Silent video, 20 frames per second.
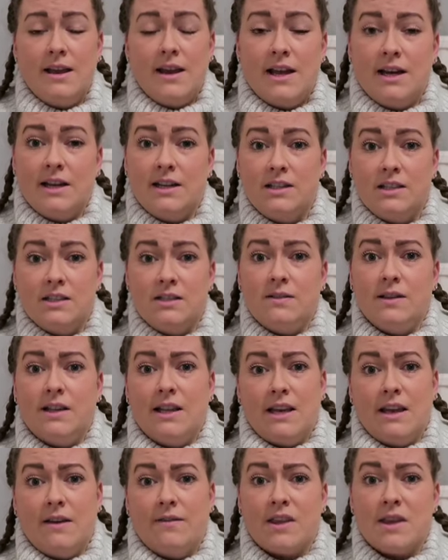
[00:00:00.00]
And I just feel
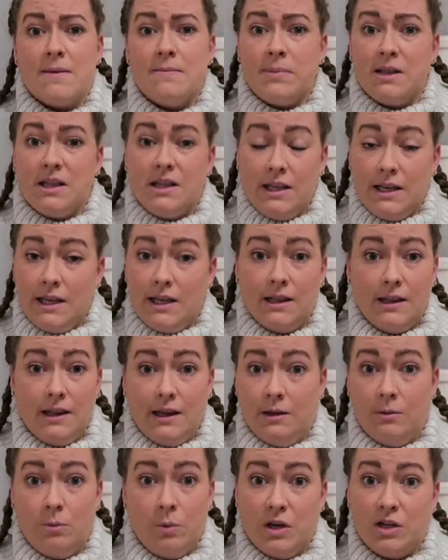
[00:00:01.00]
like I've
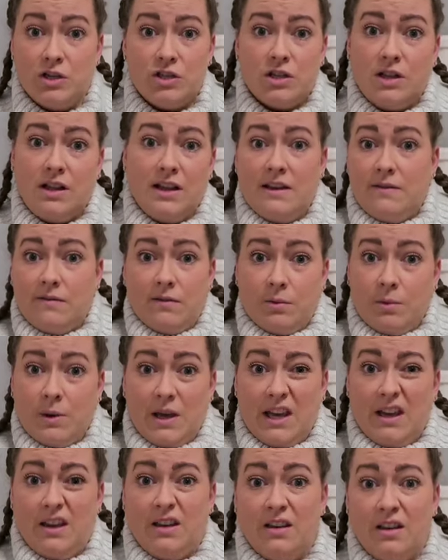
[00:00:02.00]
completely wished life
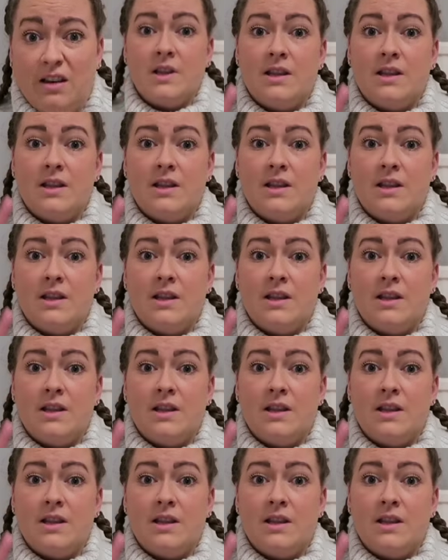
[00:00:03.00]
away.